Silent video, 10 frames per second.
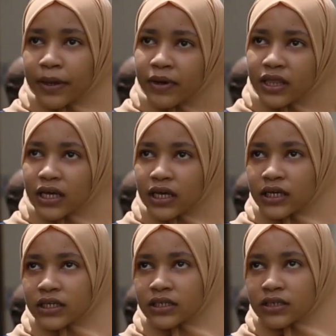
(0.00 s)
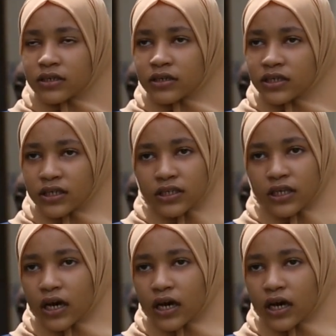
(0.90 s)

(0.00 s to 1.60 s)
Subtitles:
my mother is just